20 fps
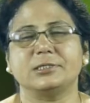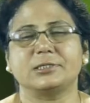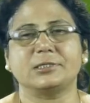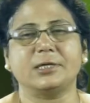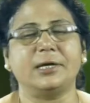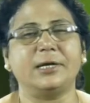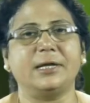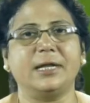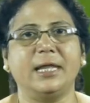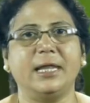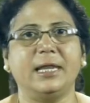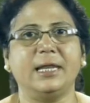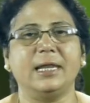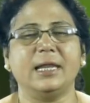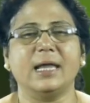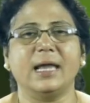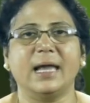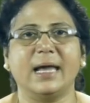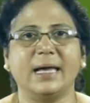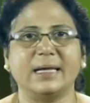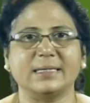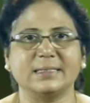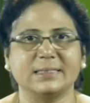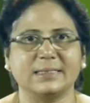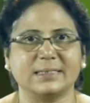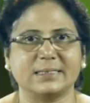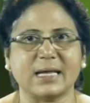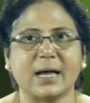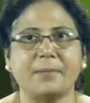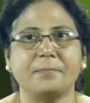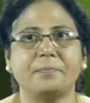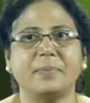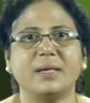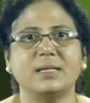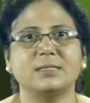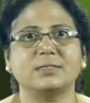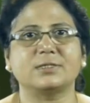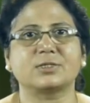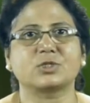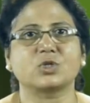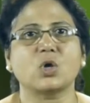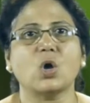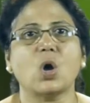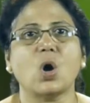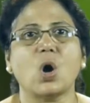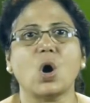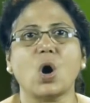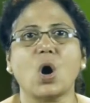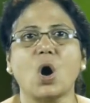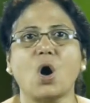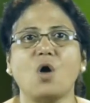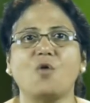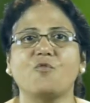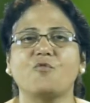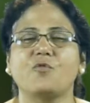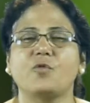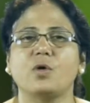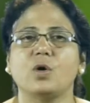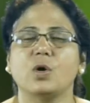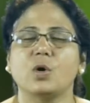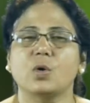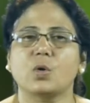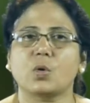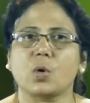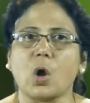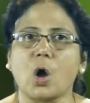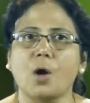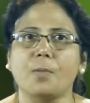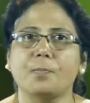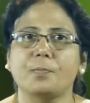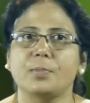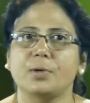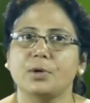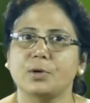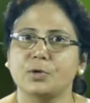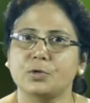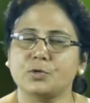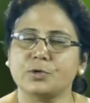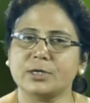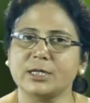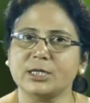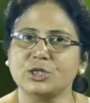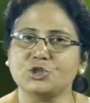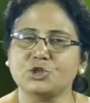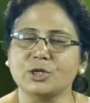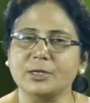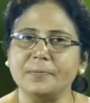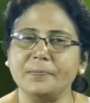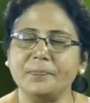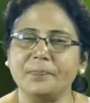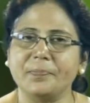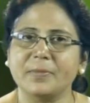certain examples of crop rotation.